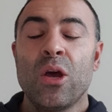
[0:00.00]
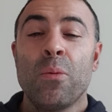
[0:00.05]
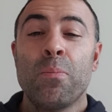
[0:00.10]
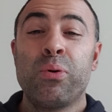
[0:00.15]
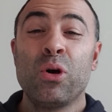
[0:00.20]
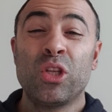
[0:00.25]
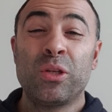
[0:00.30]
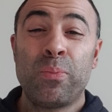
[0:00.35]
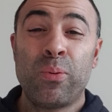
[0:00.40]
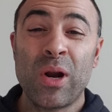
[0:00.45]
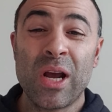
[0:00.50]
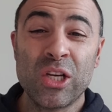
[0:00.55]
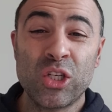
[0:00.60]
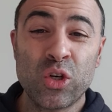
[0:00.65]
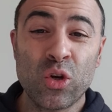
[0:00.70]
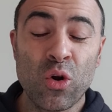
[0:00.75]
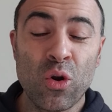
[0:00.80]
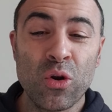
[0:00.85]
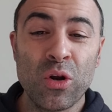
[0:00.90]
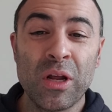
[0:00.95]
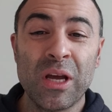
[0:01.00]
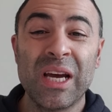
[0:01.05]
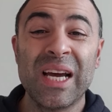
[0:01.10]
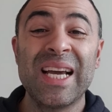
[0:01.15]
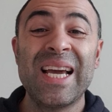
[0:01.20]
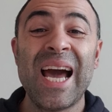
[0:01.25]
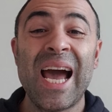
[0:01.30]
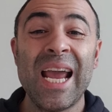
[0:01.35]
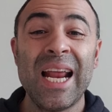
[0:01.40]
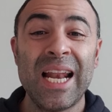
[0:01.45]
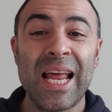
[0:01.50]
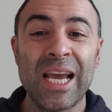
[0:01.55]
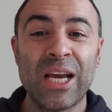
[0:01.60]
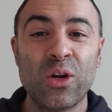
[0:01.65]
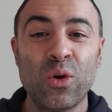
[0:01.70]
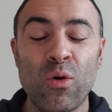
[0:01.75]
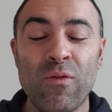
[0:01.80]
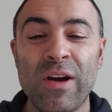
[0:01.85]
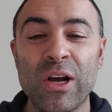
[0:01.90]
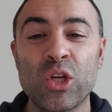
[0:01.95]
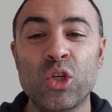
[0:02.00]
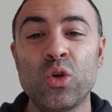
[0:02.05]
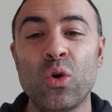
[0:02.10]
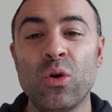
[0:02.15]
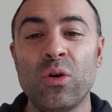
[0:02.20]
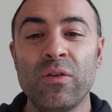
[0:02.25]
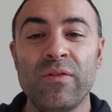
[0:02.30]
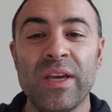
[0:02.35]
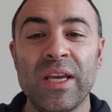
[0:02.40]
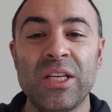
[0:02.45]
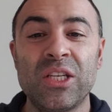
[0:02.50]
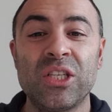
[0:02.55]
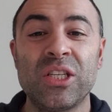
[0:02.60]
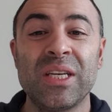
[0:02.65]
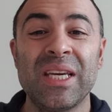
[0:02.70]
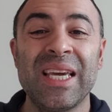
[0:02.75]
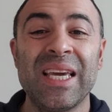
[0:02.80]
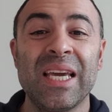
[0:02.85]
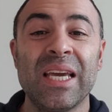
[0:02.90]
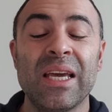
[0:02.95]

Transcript: put pressure on a guy like Novak Djokovic,